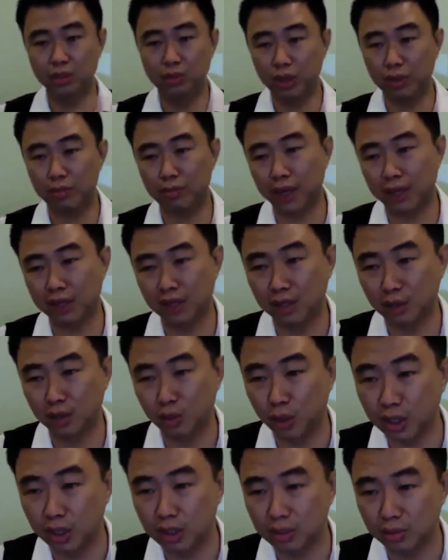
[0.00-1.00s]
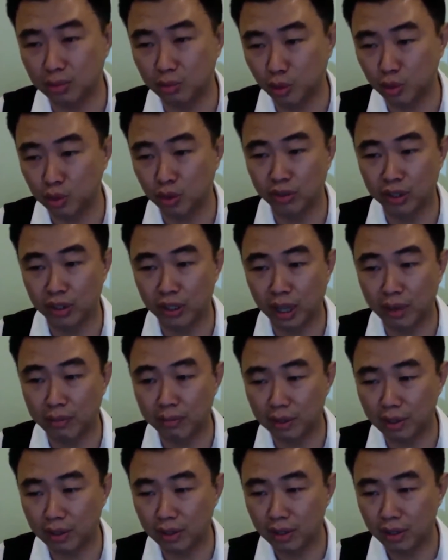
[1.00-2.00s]
really matter to us most of the time.
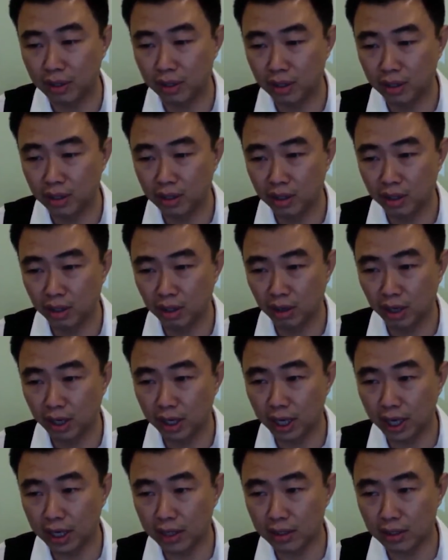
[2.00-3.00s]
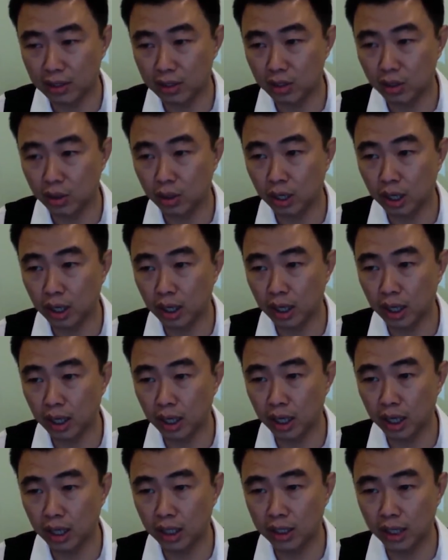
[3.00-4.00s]
Alright, guys,
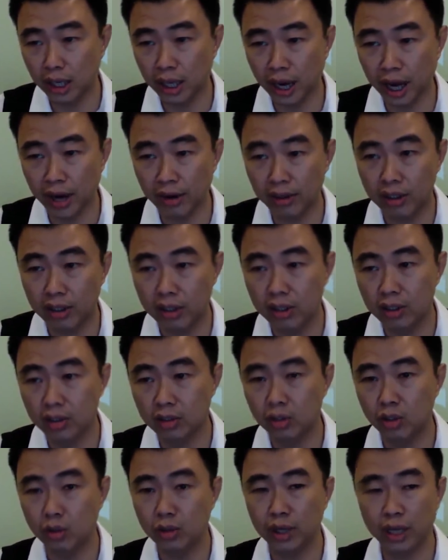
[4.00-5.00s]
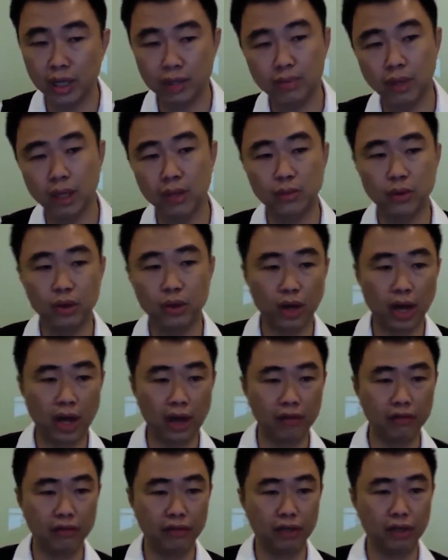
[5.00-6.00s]
so take care. So next month we're gonna
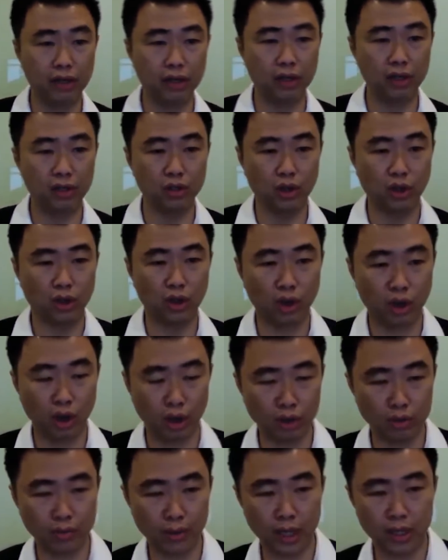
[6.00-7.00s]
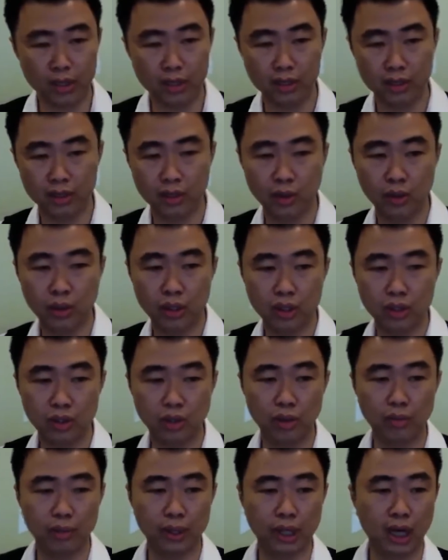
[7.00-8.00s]
have your Ox month. So it's
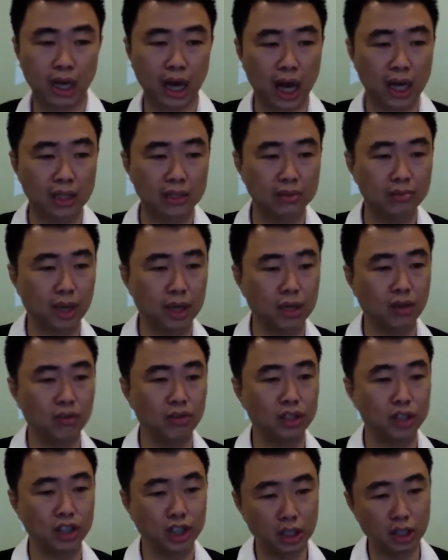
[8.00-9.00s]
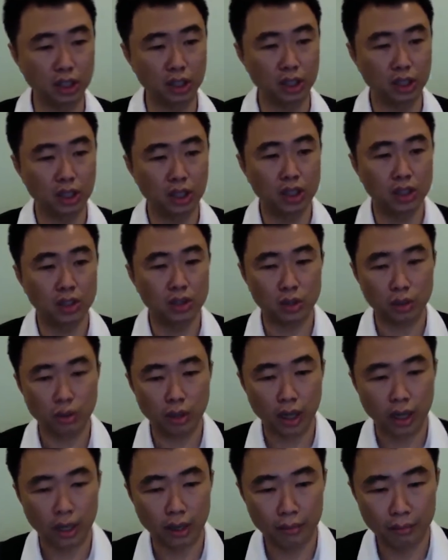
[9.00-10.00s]
gonna be the last month of the year. So
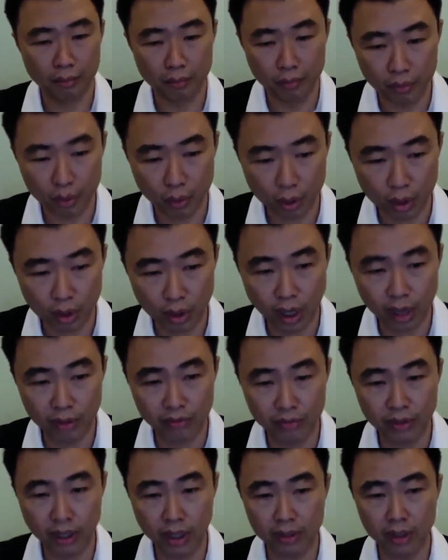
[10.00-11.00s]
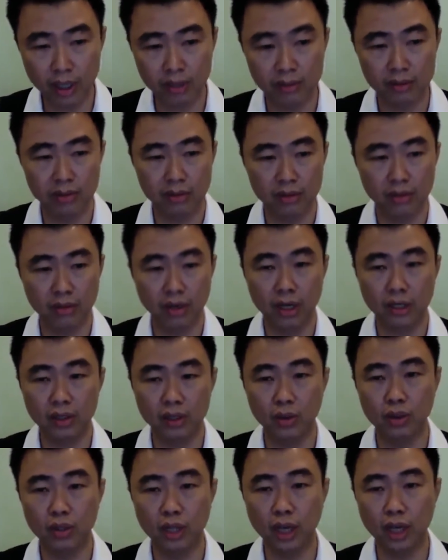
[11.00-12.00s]
we're gonna have that done, right?
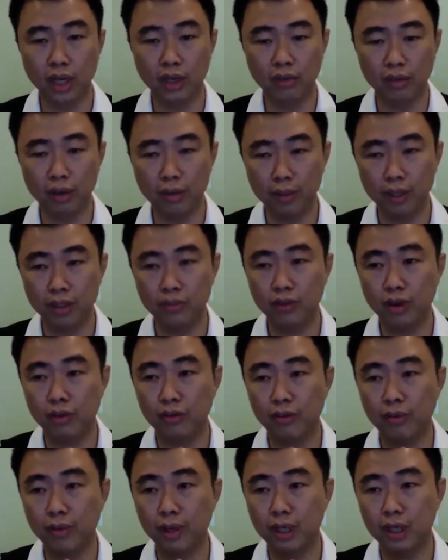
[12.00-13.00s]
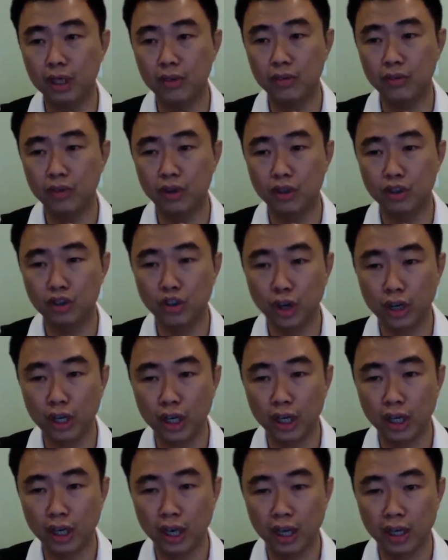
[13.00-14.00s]
So thank you very much for everybody for
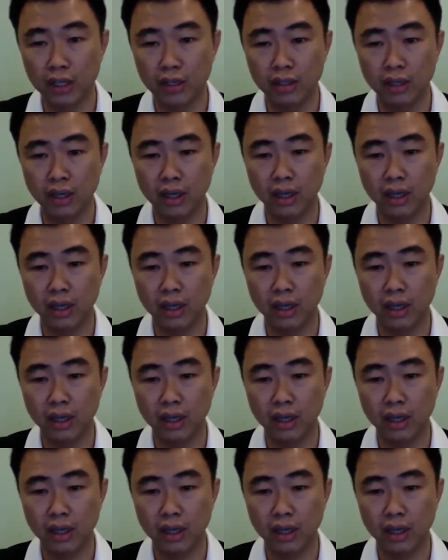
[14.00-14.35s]
joining and